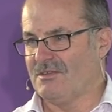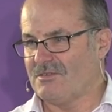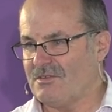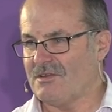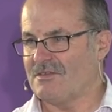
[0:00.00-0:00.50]

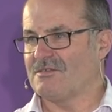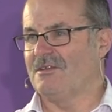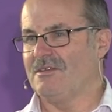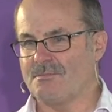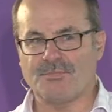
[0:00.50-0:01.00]
So you can
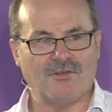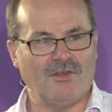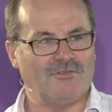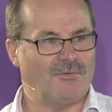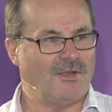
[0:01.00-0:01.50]
see the
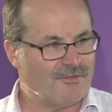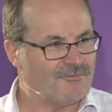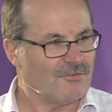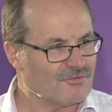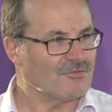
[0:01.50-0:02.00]
potential we have
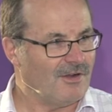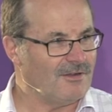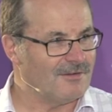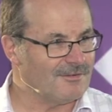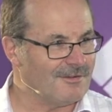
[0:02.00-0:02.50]
for
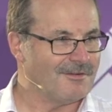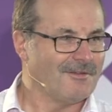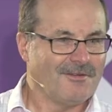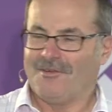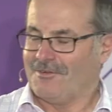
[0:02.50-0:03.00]
Australia to
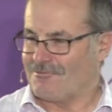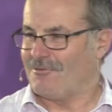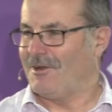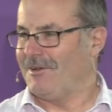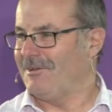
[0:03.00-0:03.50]

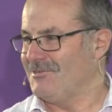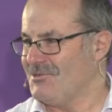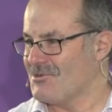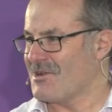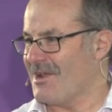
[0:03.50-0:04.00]
really
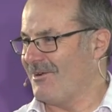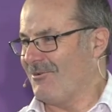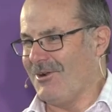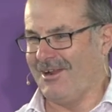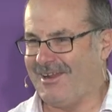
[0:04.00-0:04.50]
nuke
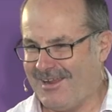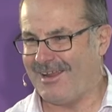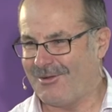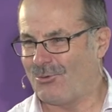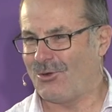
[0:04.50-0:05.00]

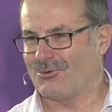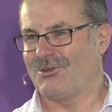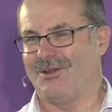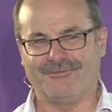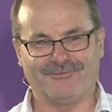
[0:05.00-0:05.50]
our
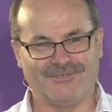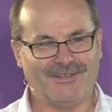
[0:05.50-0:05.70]
wildlife.